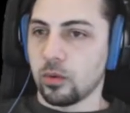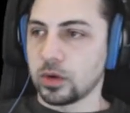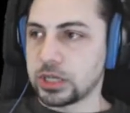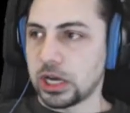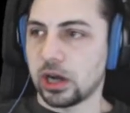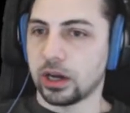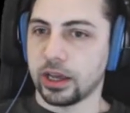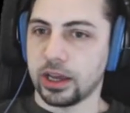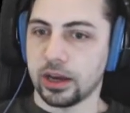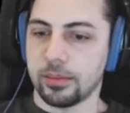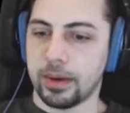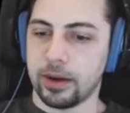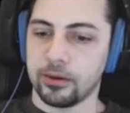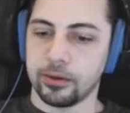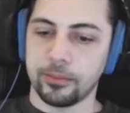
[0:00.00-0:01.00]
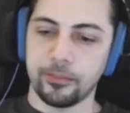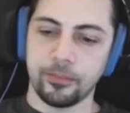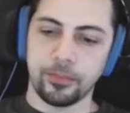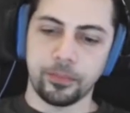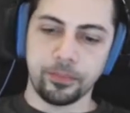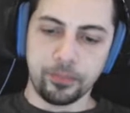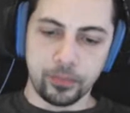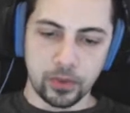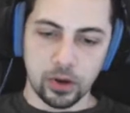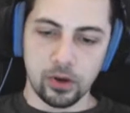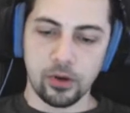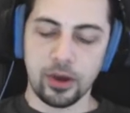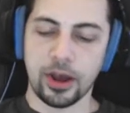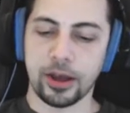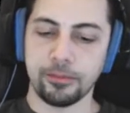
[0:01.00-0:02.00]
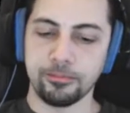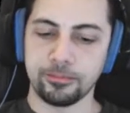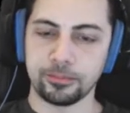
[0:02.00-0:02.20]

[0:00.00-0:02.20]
we're talking about. Okay,